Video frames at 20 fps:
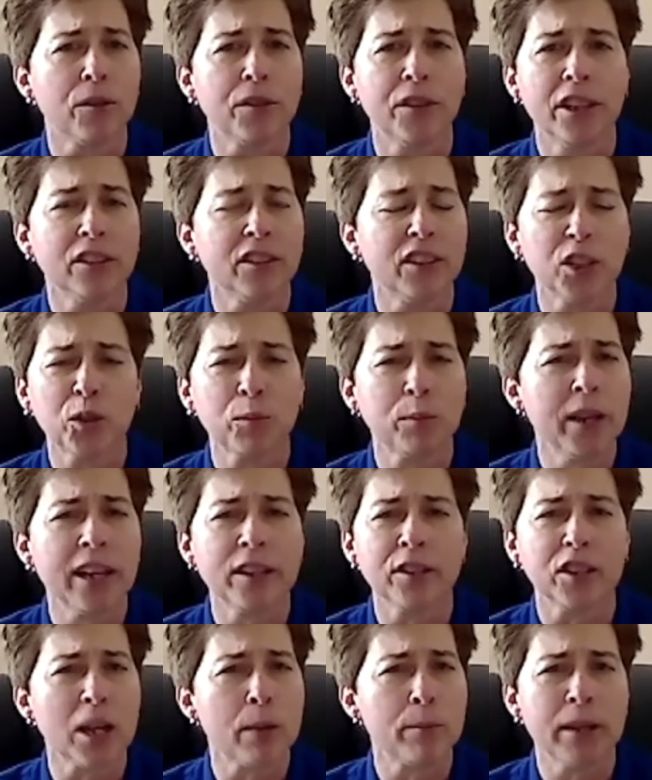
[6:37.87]
This
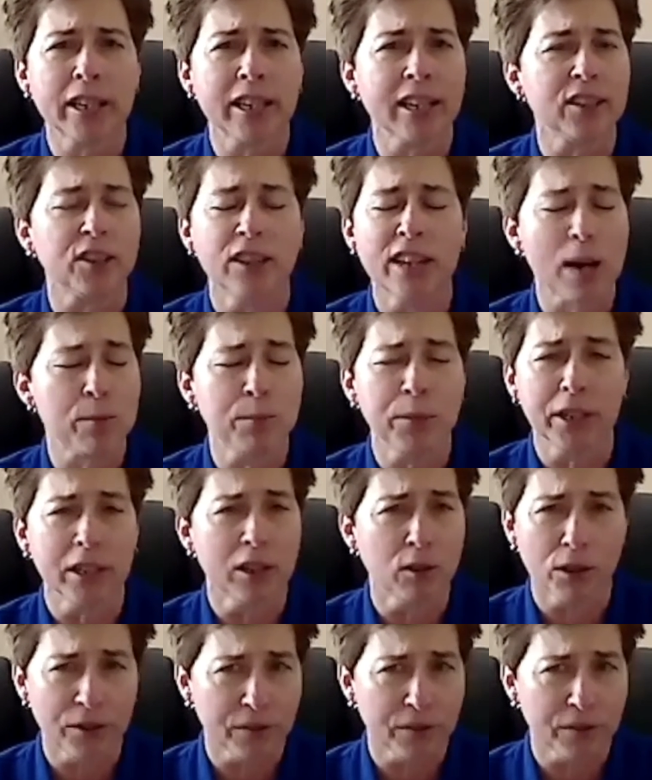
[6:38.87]
pandemic has not been good